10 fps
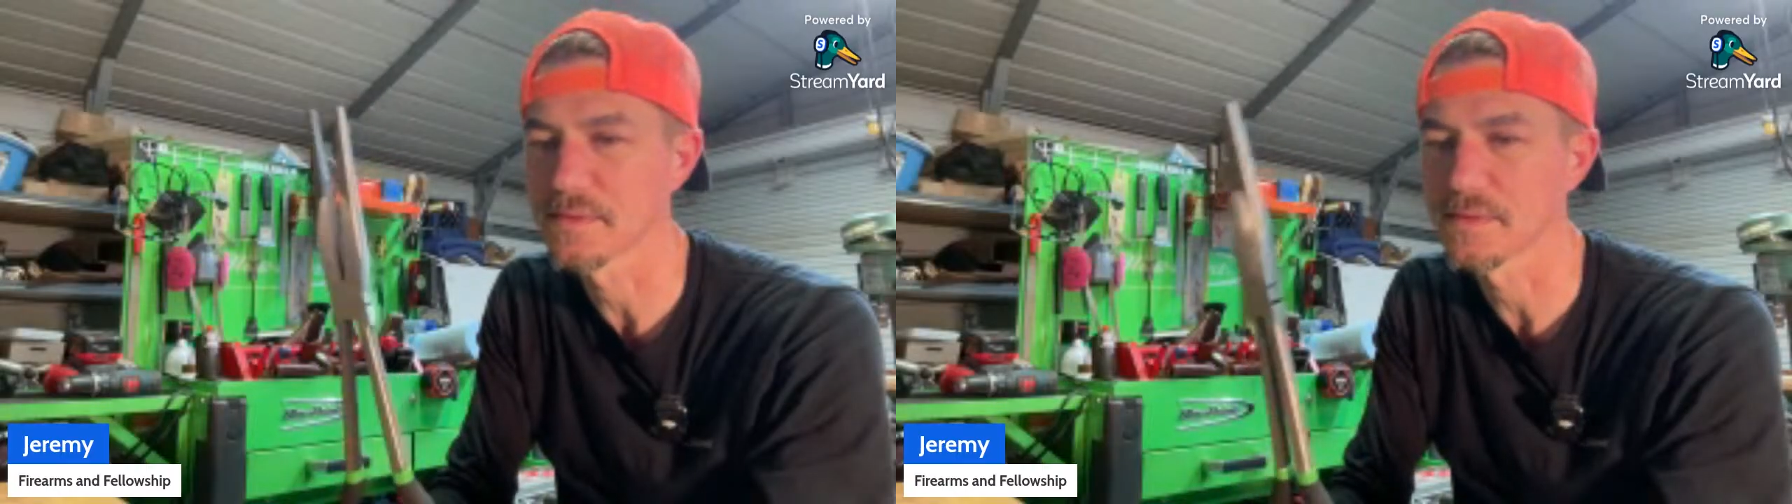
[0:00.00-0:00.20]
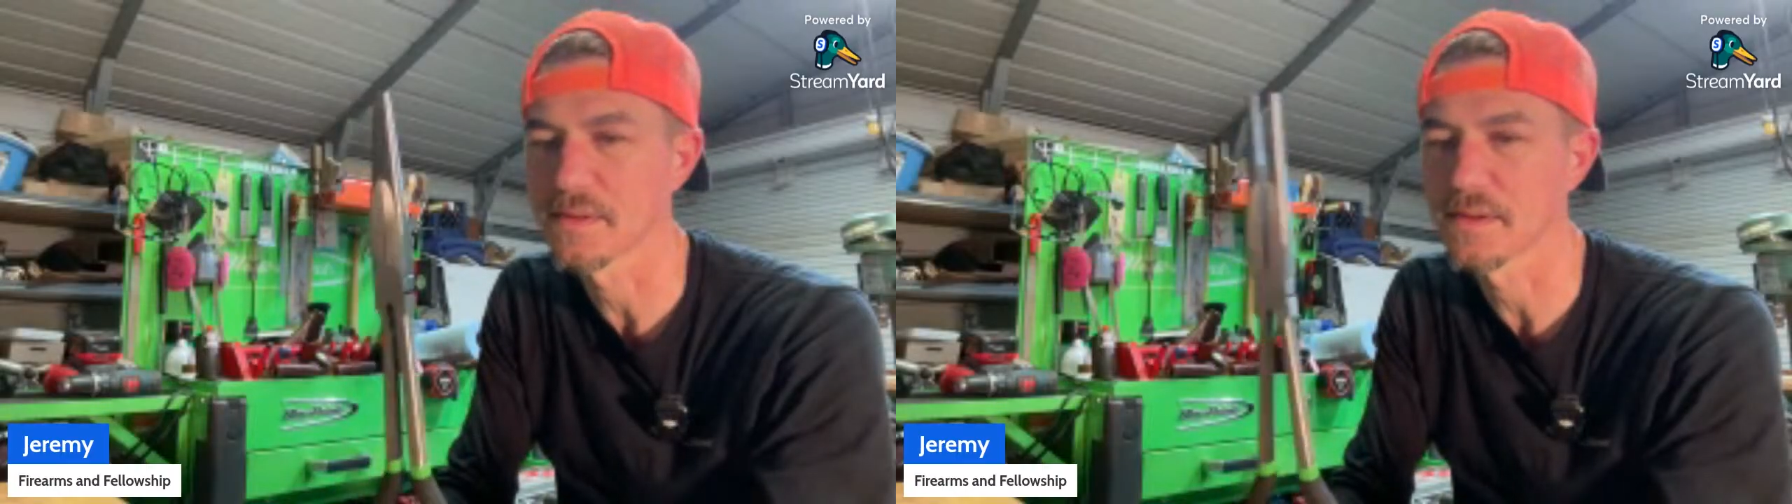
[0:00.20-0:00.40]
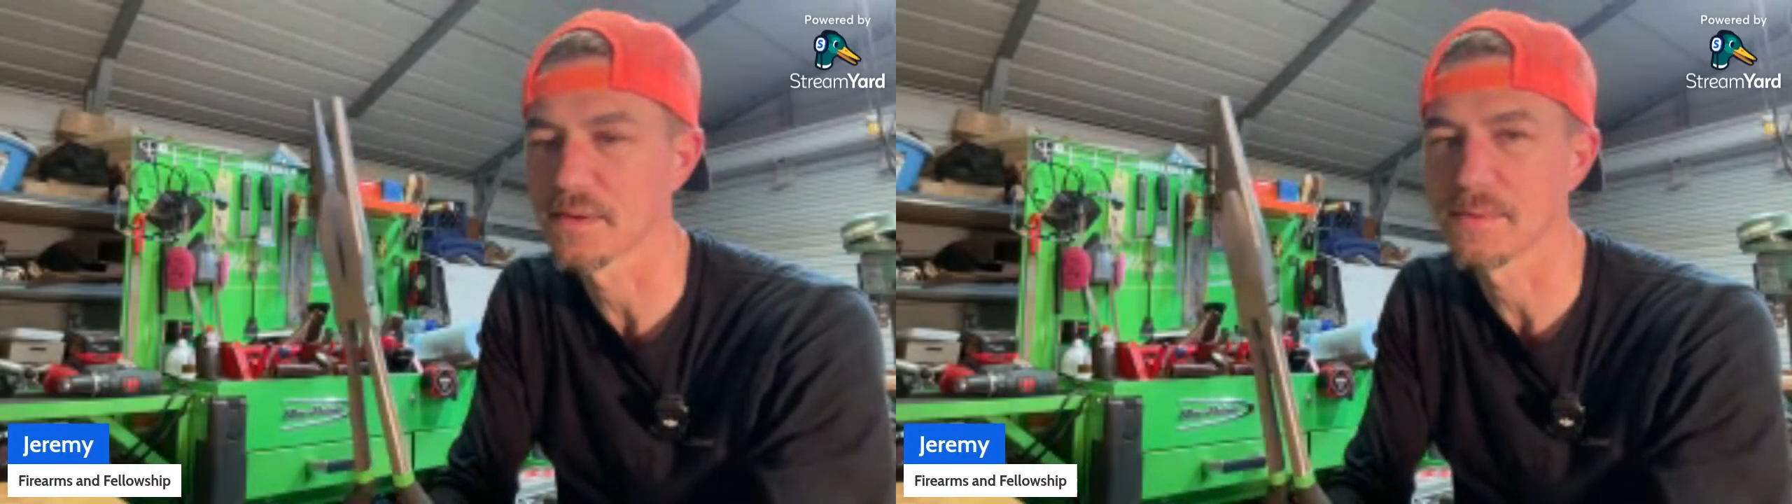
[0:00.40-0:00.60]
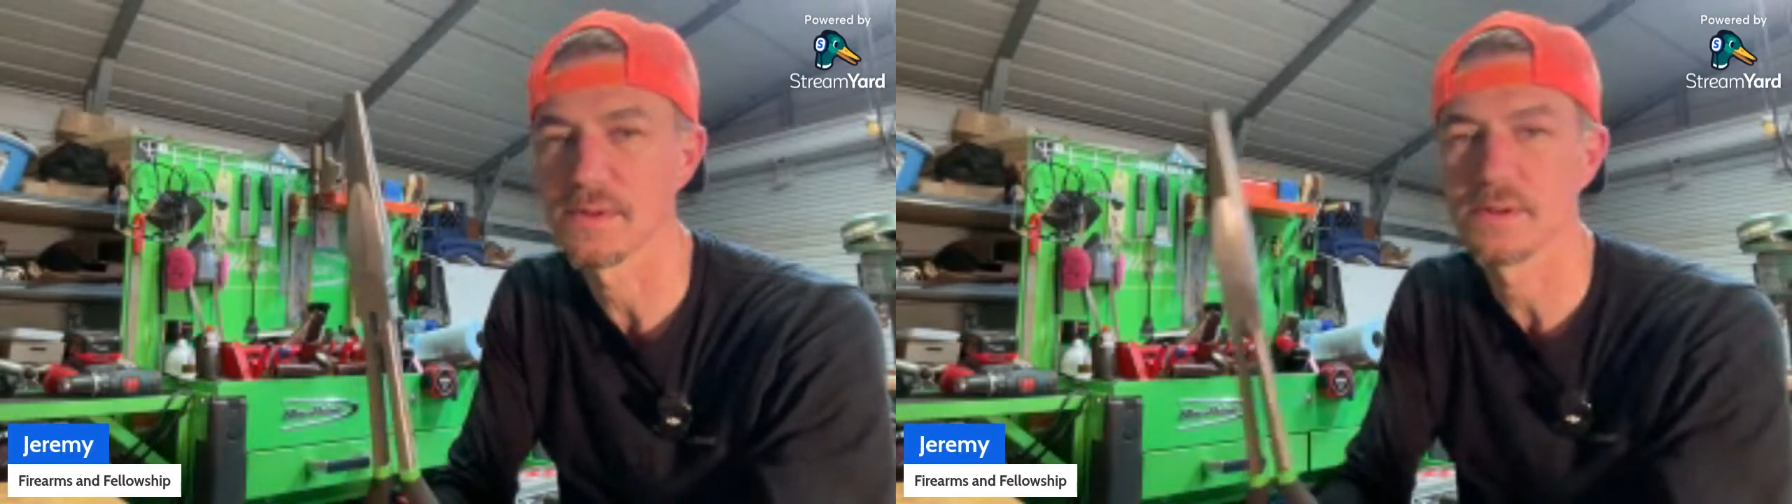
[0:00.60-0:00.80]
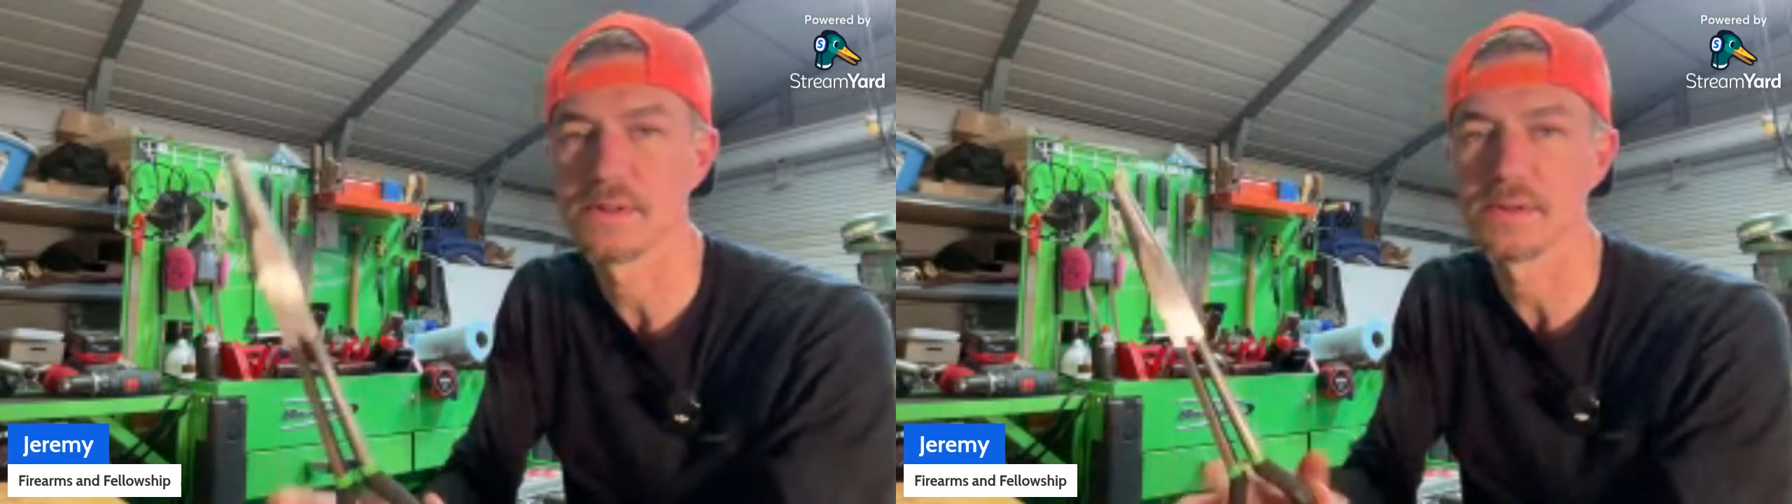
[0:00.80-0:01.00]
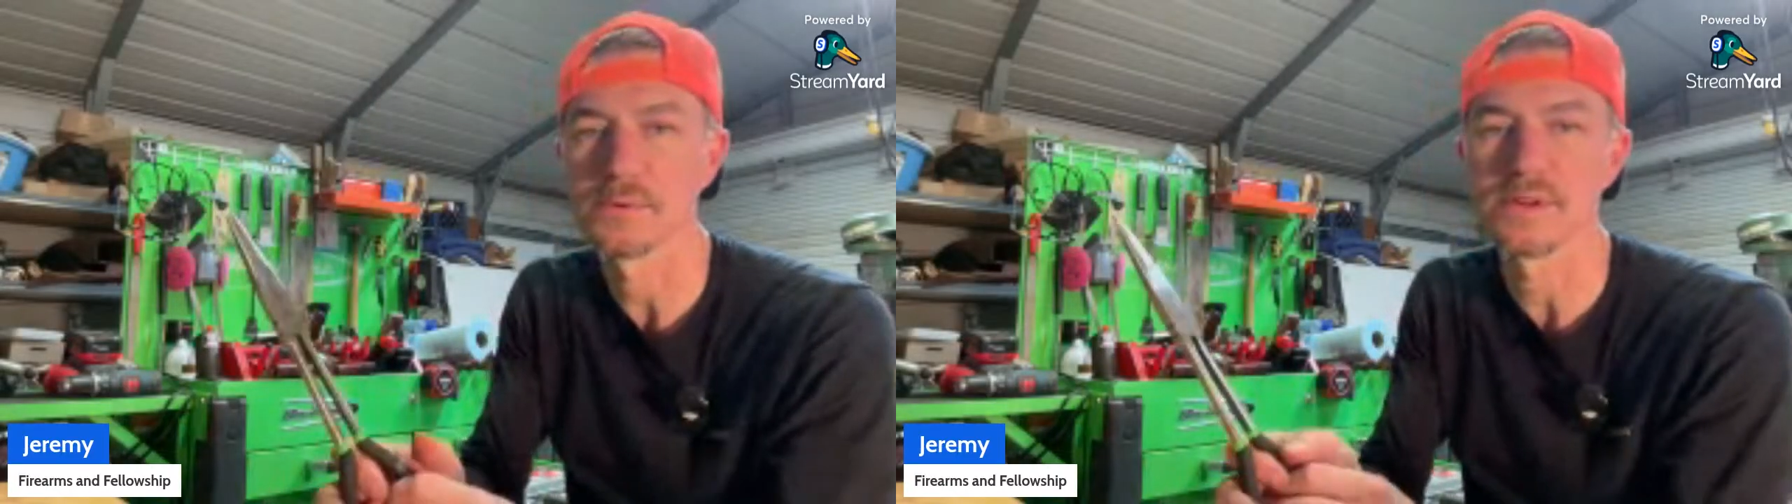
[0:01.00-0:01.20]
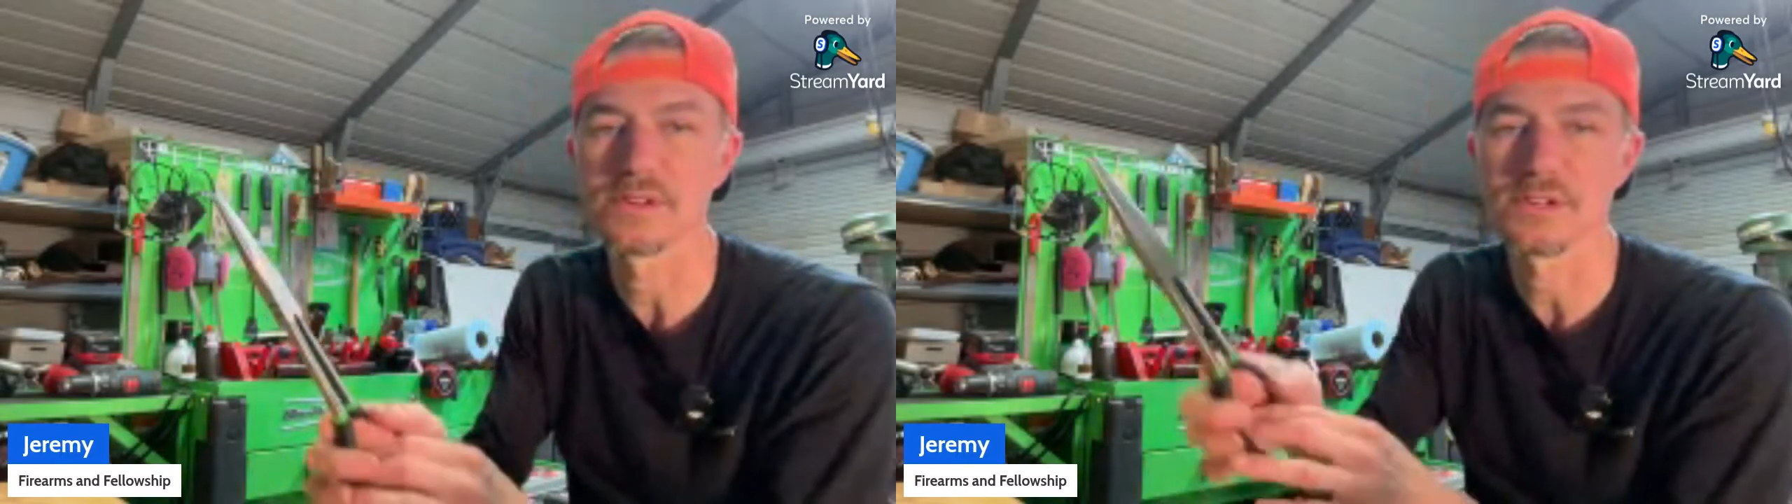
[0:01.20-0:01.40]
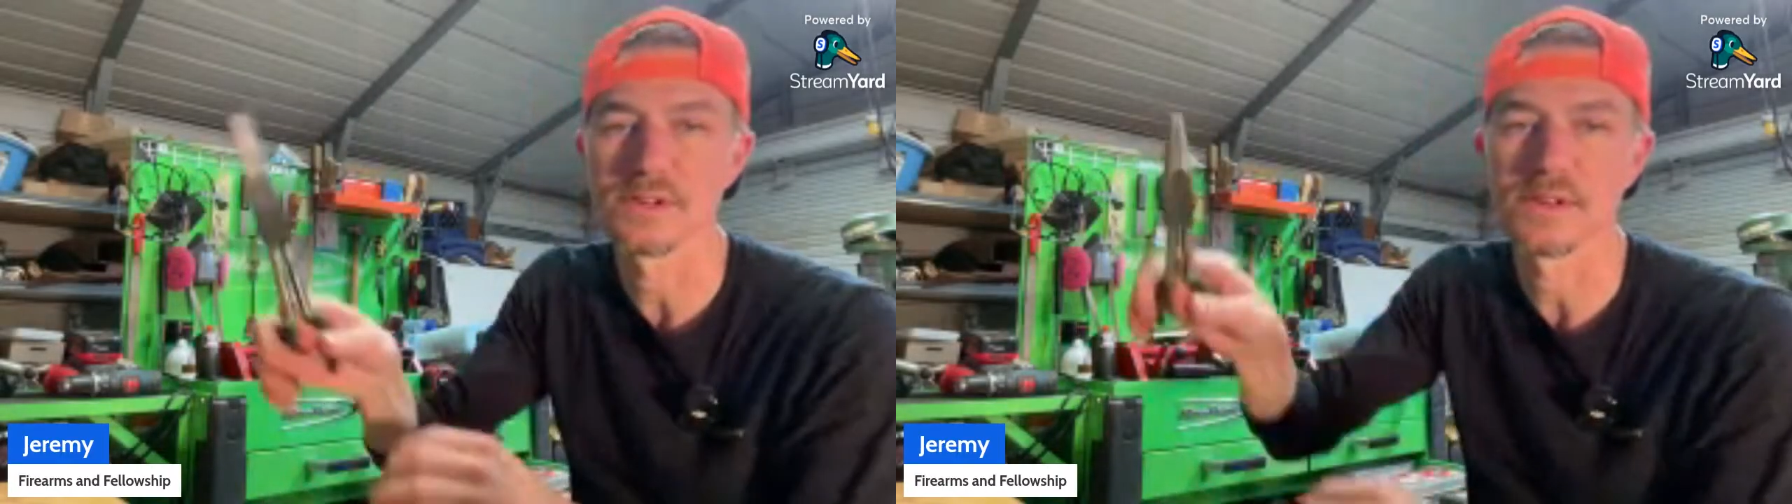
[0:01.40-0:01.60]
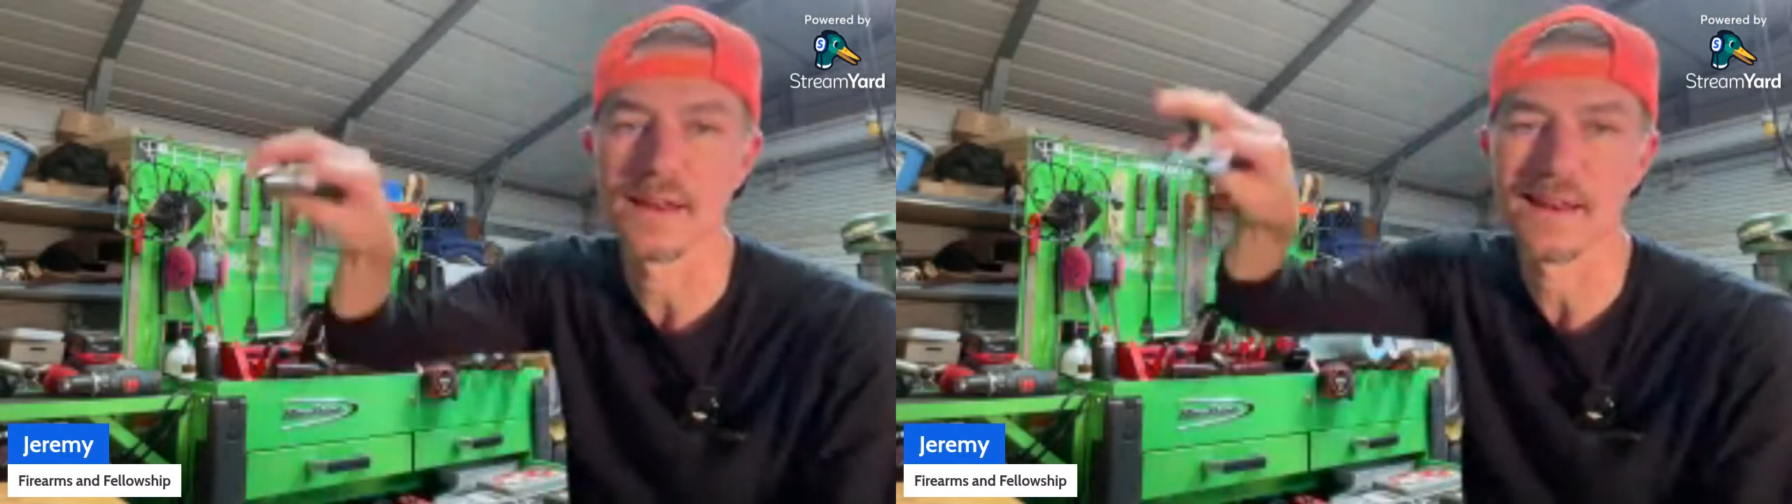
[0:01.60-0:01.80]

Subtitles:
when you need to reach and